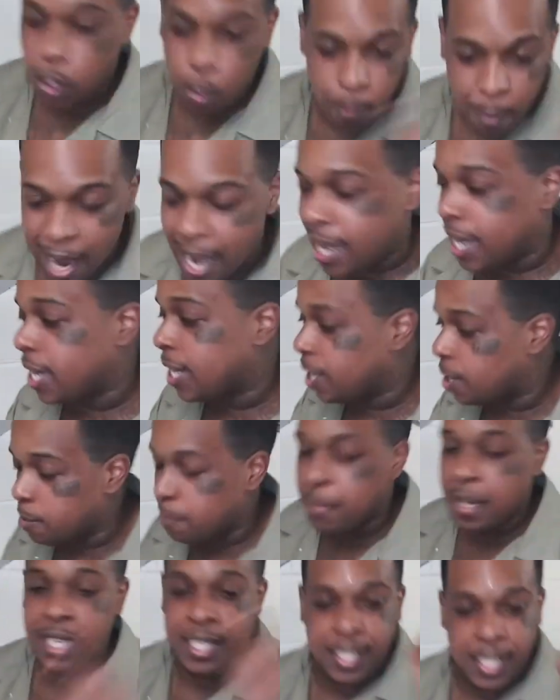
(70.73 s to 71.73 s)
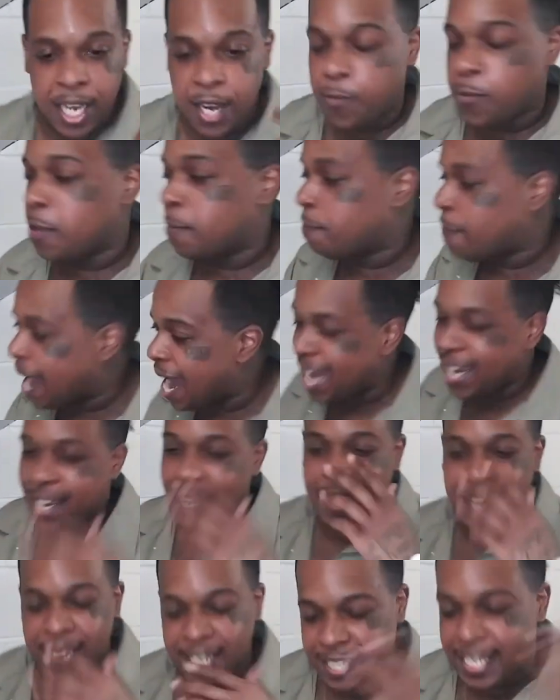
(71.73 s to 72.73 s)
we want to see
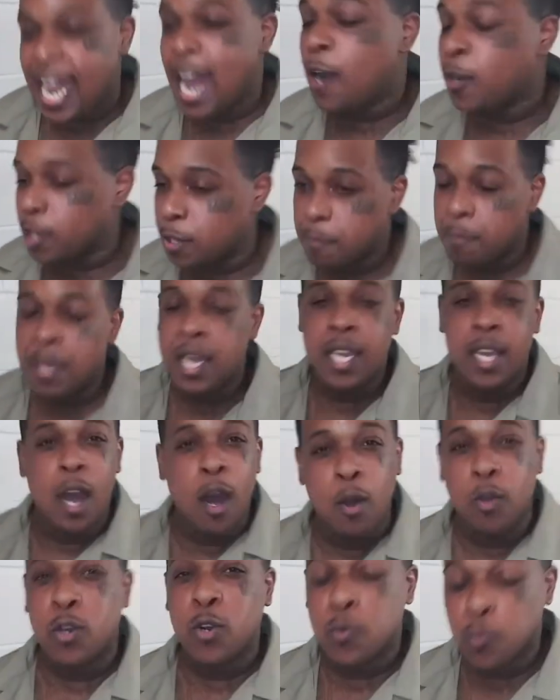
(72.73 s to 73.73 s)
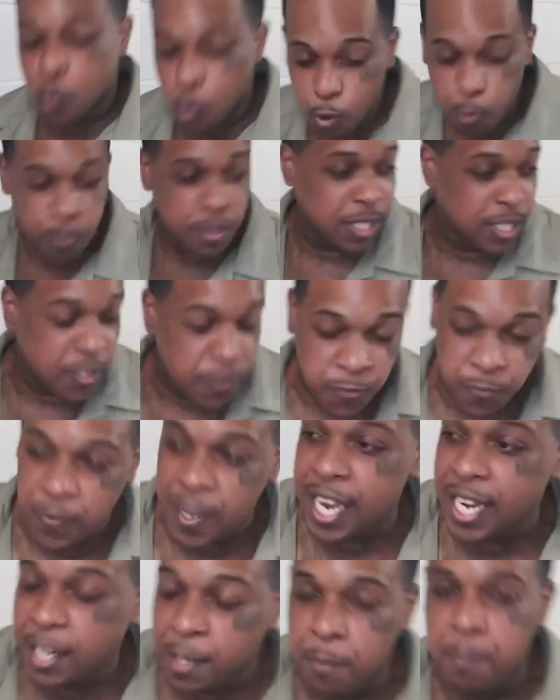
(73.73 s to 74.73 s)
success on her end. But I
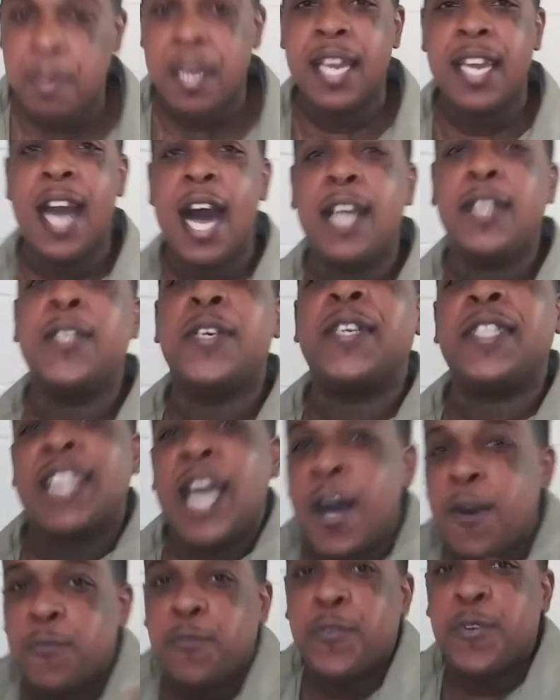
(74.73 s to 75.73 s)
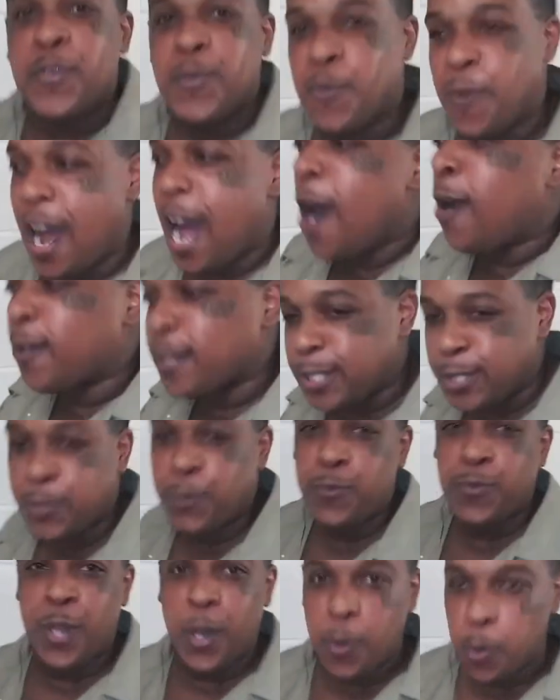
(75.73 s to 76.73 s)
just feel as though it started
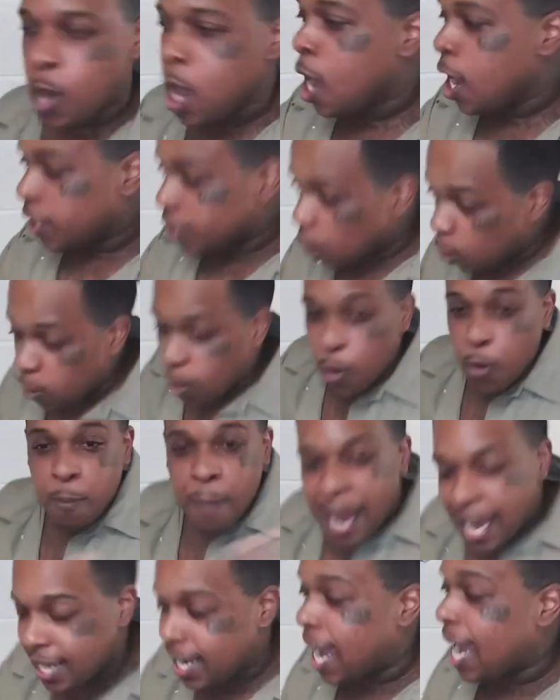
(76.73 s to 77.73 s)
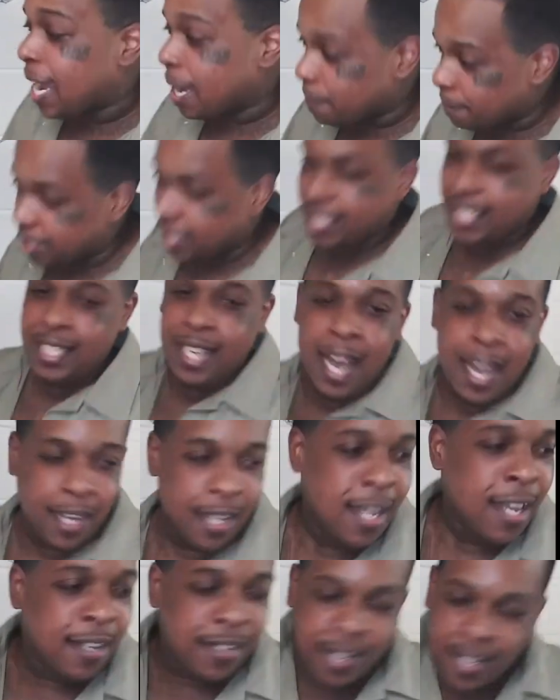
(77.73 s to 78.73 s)
with the King thing that we
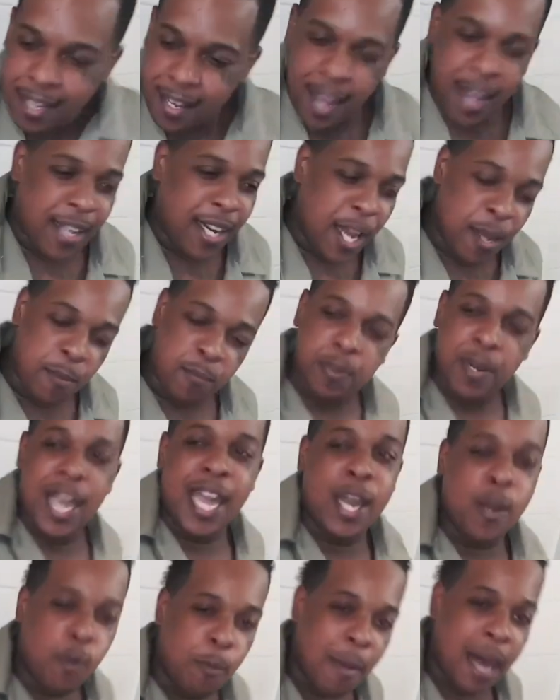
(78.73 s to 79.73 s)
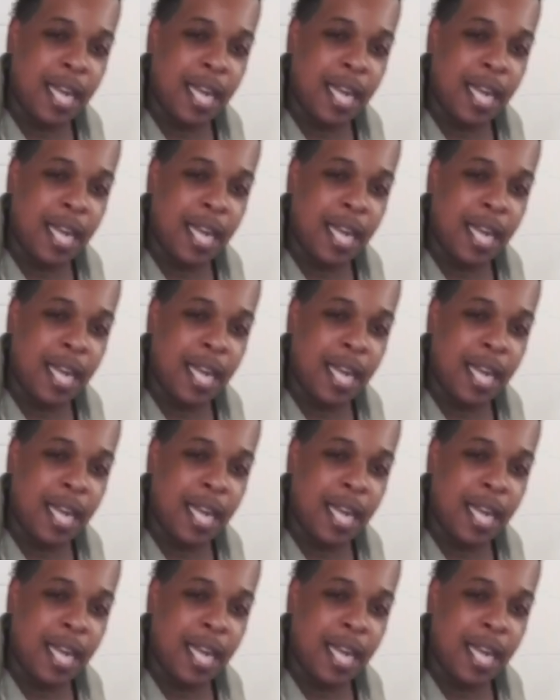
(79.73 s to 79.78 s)
know. With